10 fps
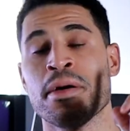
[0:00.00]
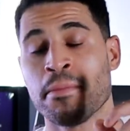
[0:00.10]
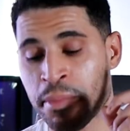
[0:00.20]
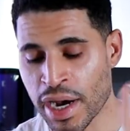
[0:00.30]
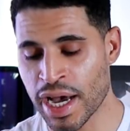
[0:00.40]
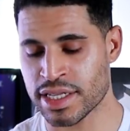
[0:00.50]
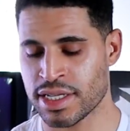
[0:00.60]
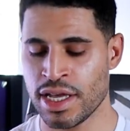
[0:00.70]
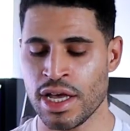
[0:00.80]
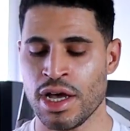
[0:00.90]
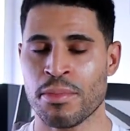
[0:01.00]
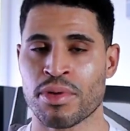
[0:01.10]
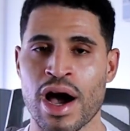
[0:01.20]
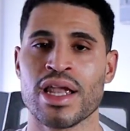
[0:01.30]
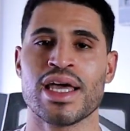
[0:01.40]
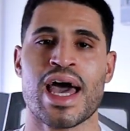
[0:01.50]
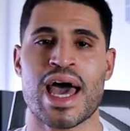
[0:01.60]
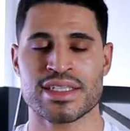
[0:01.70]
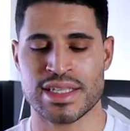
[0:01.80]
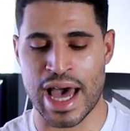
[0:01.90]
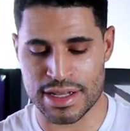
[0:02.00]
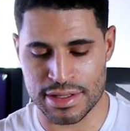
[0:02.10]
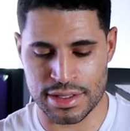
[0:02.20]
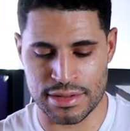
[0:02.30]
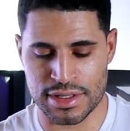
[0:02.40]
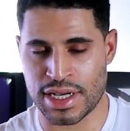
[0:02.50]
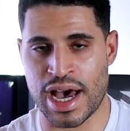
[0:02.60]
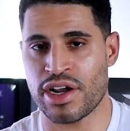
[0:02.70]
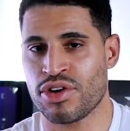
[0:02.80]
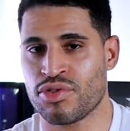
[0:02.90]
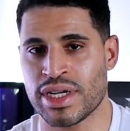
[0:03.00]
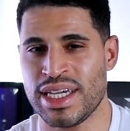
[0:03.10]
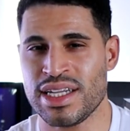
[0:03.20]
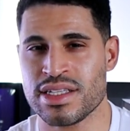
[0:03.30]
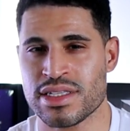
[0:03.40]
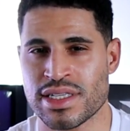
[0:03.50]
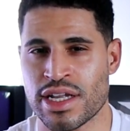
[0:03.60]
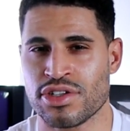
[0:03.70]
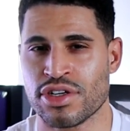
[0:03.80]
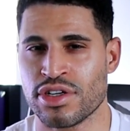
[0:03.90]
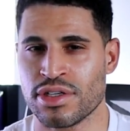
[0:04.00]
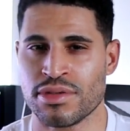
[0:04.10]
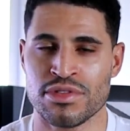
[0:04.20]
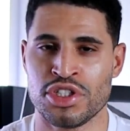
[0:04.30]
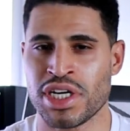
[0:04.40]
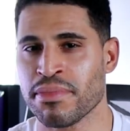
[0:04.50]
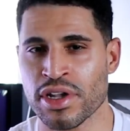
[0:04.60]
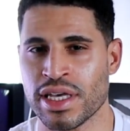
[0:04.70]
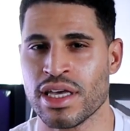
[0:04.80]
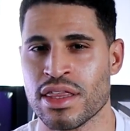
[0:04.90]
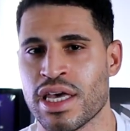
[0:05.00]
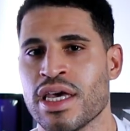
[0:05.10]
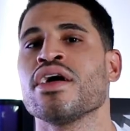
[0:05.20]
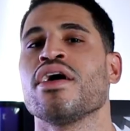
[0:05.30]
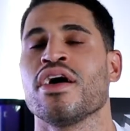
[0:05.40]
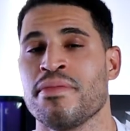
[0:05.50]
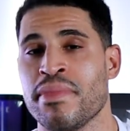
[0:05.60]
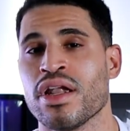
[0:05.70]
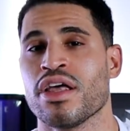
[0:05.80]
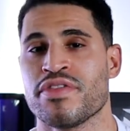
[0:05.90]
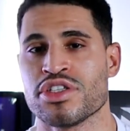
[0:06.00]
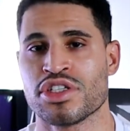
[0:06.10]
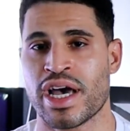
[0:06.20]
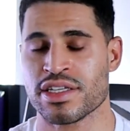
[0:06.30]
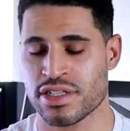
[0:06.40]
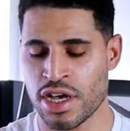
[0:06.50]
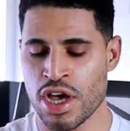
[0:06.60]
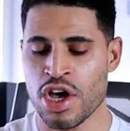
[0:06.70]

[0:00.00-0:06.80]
But Broly has that kind of green center gem looking thing on the middle of his chest.